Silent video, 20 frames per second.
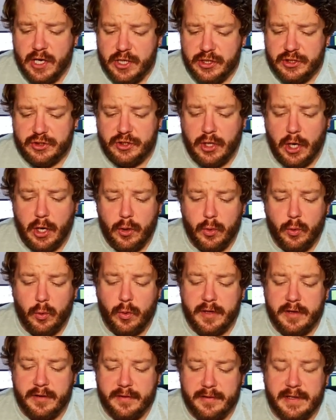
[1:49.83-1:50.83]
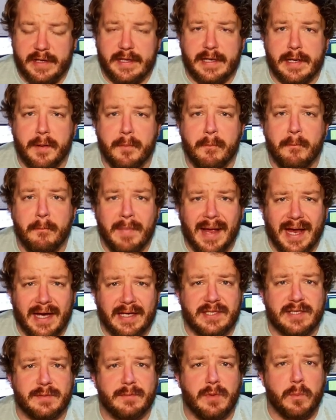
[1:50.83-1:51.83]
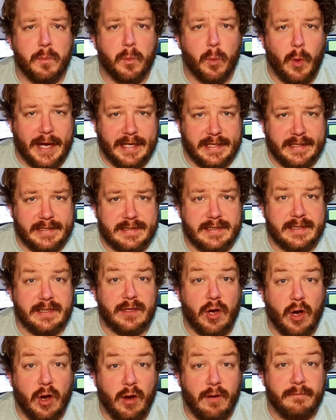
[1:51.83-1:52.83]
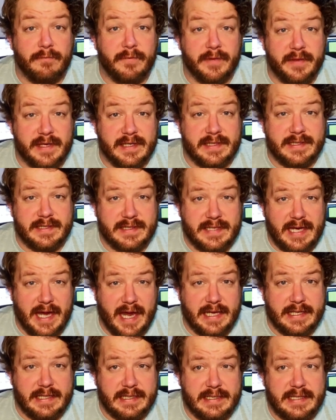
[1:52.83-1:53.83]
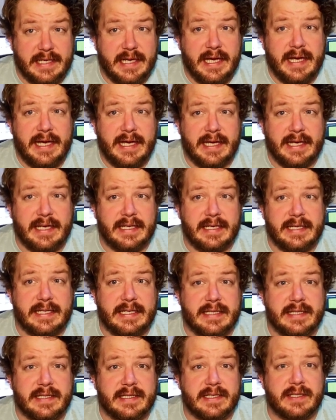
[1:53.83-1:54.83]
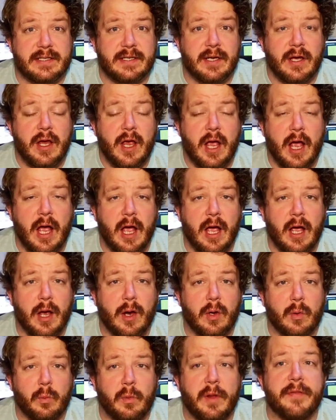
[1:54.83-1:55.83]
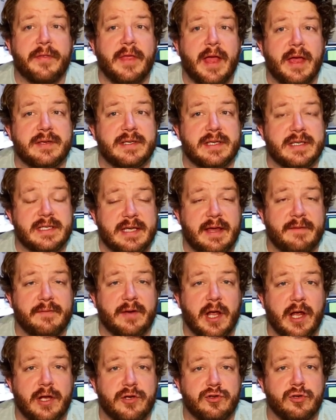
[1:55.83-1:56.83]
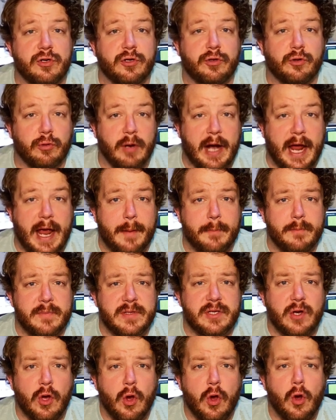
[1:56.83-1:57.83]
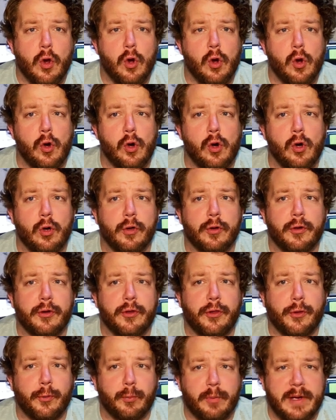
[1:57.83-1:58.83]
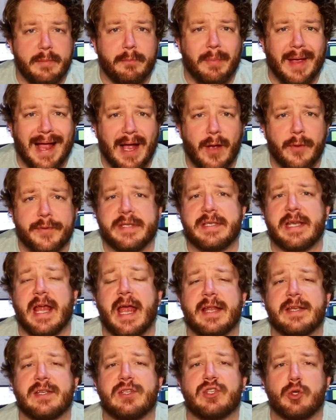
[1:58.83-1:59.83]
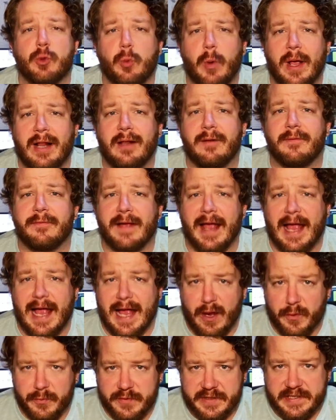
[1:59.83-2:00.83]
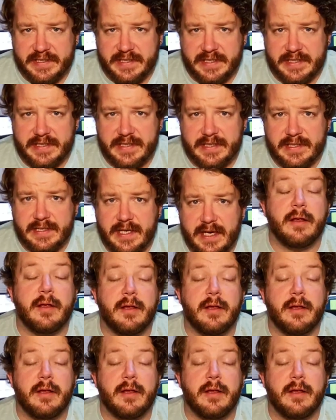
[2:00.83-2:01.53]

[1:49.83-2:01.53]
So the maximum weight of this tent is 1,700 grams or 3 pounds and 12 ounces.